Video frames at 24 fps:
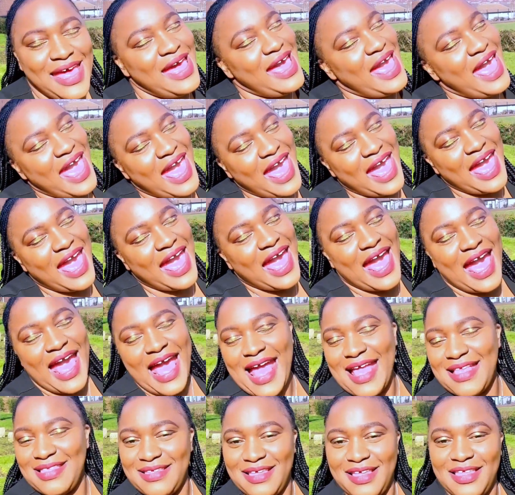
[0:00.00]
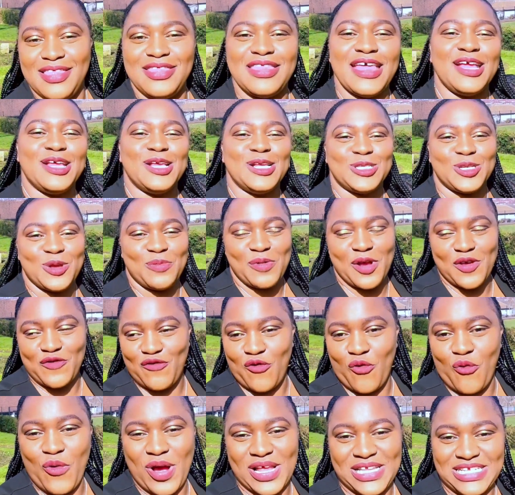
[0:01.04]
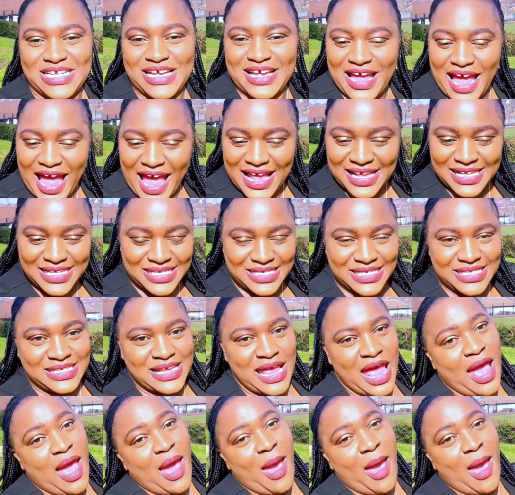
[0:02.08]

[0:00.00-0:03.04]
And thank you so much for watching, guys.